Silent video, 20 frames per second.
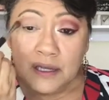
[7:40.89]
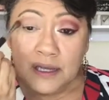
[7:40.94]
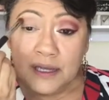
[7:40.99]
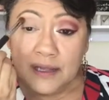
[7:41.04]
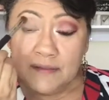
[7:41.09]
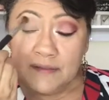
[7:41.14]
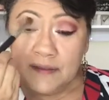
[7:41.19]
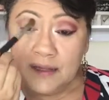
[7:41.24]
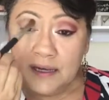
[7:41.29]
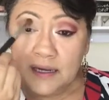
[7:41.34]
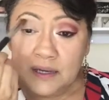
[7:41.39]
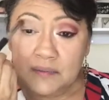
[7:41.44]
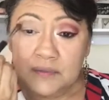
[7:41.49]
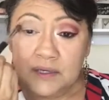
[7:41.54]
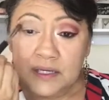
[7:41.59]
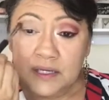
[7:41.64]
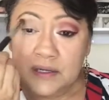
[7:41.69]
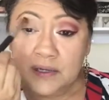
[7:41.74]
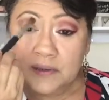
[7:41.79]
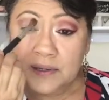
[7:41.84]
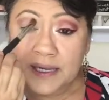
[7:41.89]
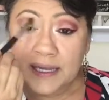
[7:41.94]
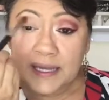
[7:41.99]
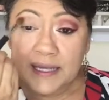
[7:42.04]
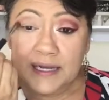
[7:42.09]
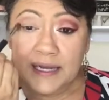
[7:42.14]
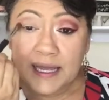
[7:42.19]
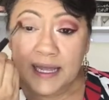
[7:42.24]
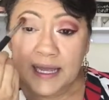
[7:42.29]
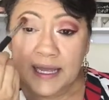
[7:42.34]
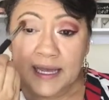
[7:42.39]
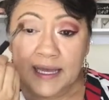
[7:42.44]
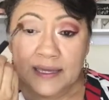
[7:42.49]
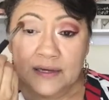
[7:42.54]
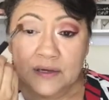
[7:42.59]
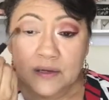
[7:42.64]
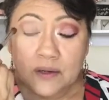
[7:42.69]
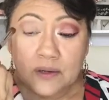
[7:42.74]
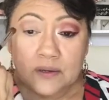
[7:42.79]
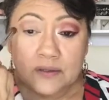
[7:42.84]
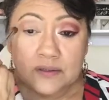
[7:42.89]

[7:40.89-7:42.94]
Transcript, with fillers: And then I'm going to go ahead and